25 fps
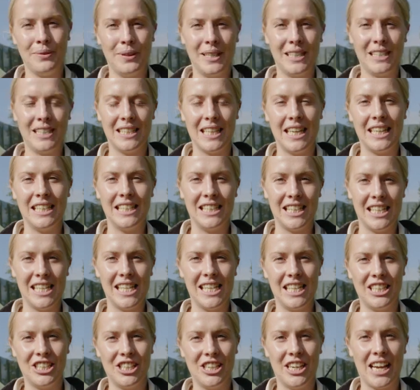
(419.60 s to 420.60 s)
his
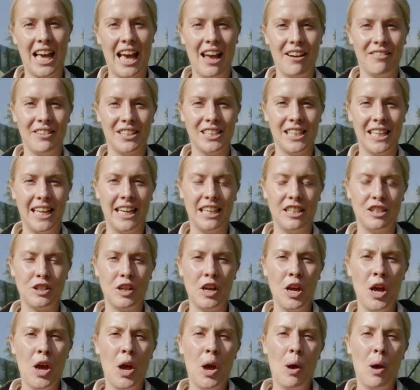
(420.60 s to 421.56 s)
Indonesian heritage,